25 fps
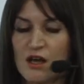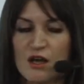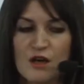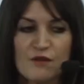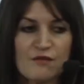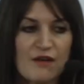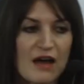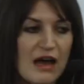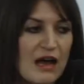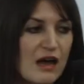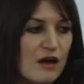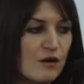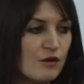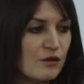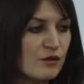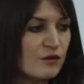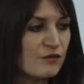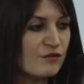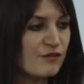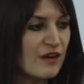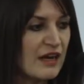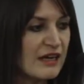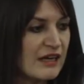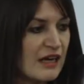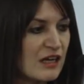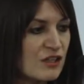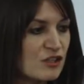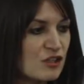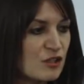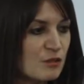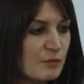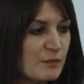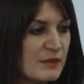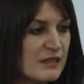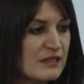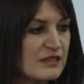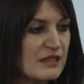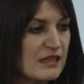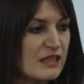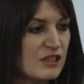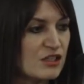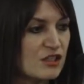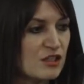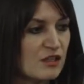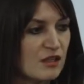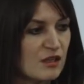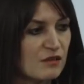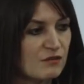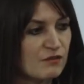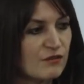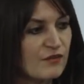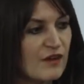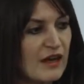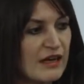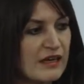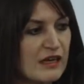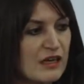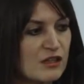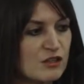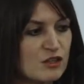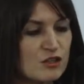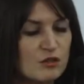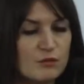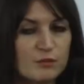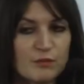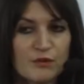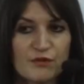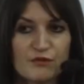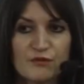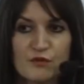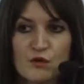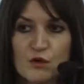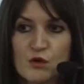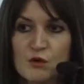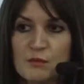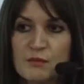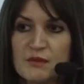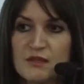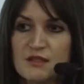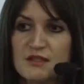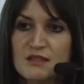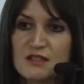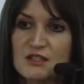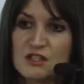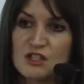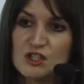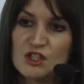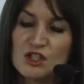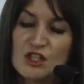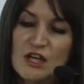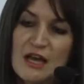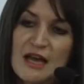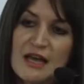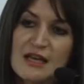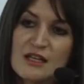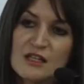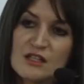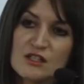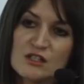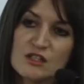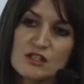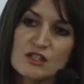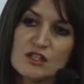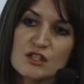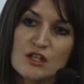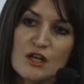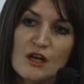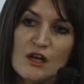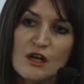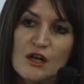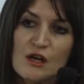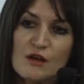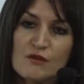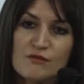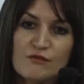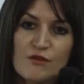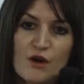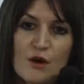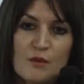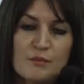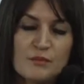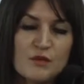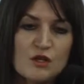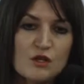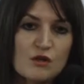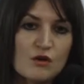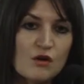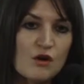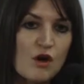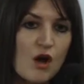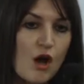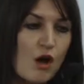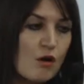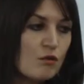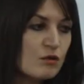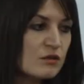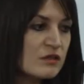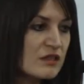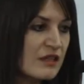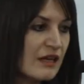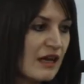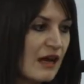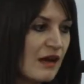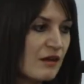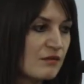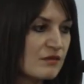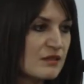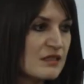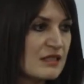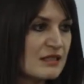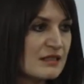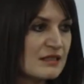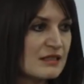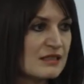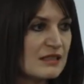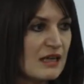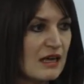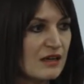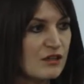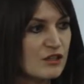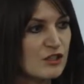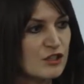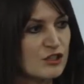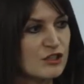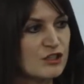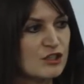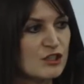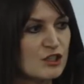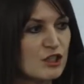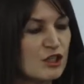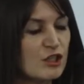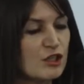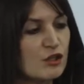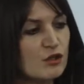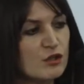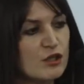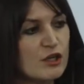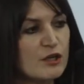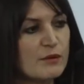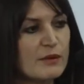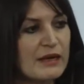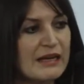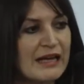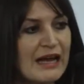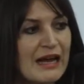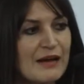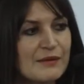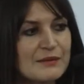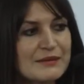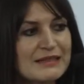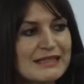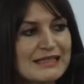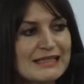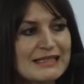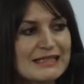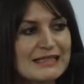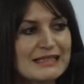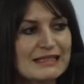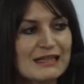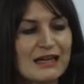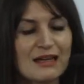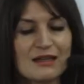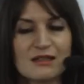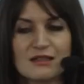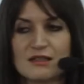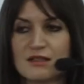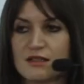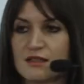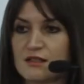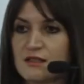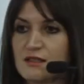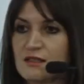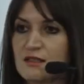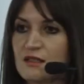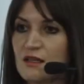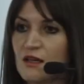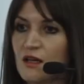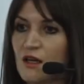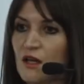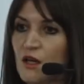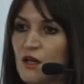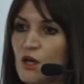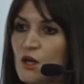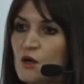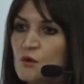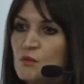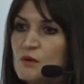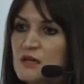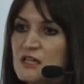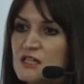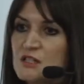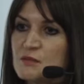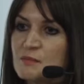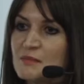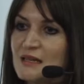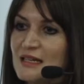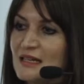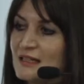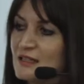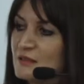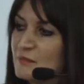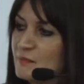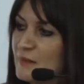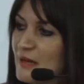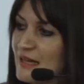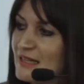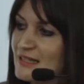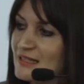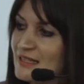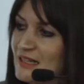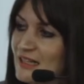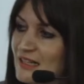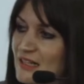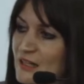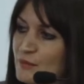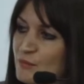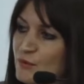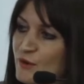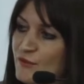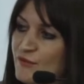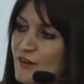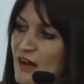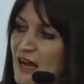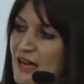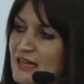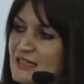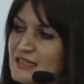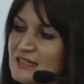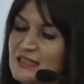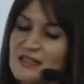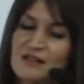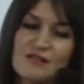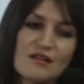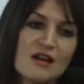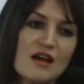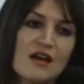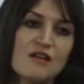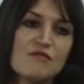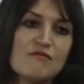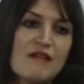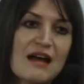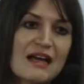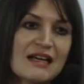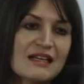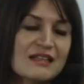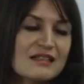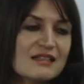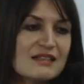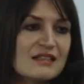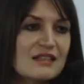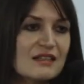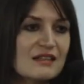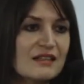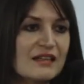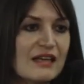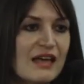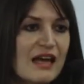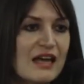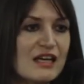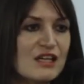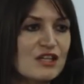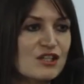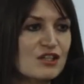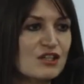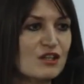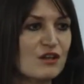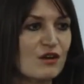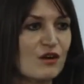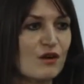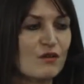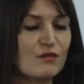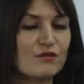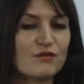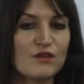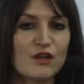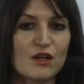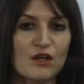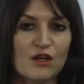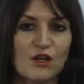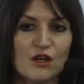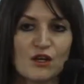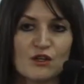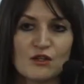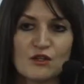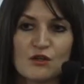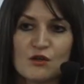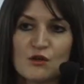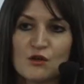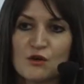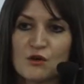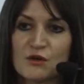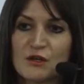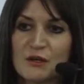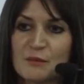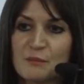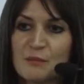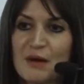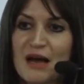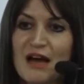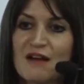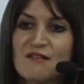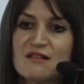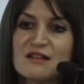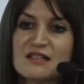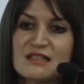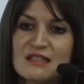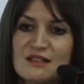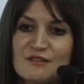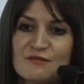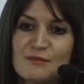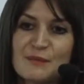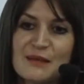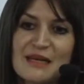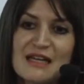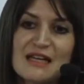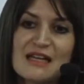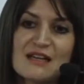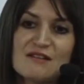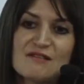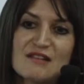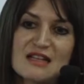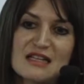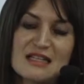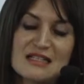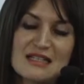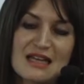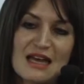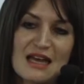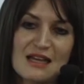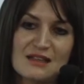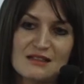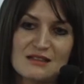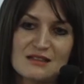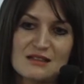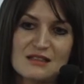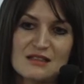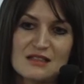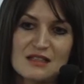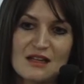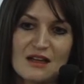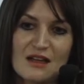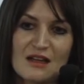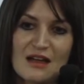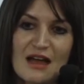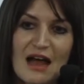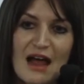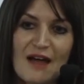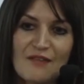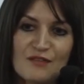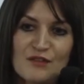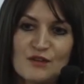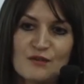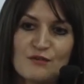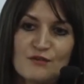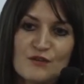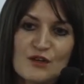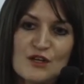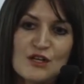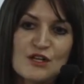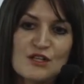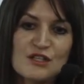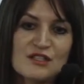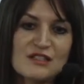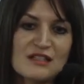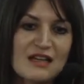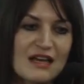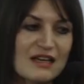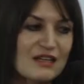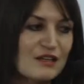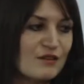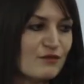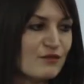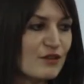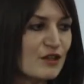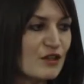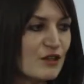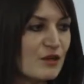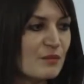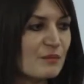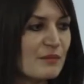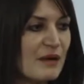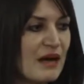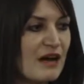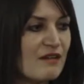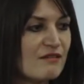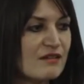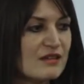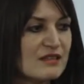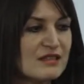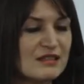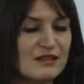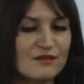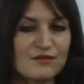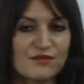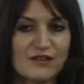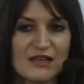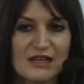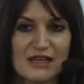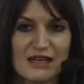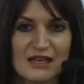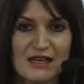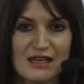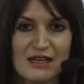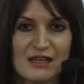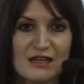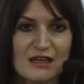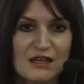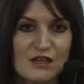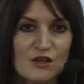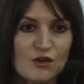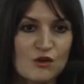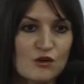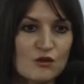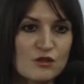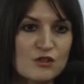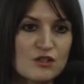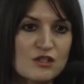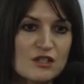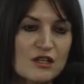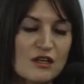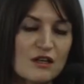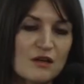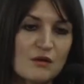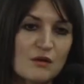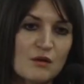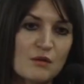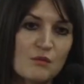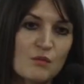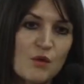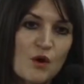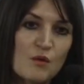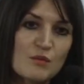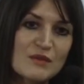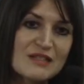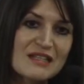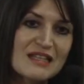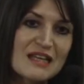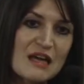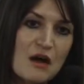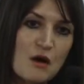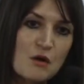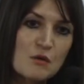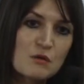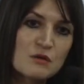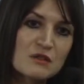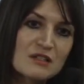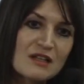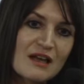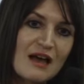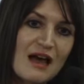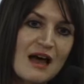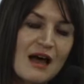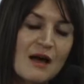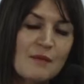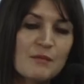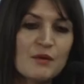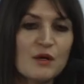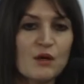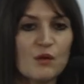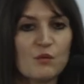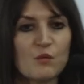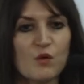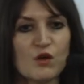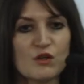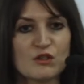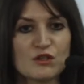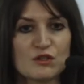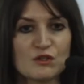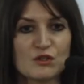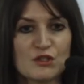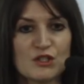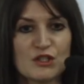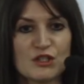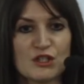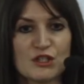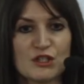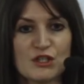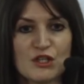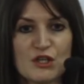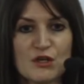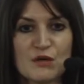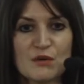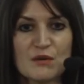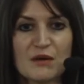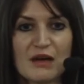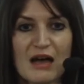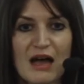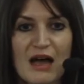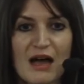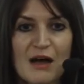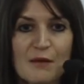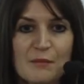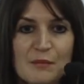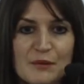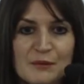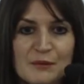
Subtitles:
of how financial position and financial performance has changed from your old accounting standards to your new accounting standards, which means basically providing a reconciliation of your comparative period end and the first day of your comparative year under what was the old GAAP and what's under the new GAAP.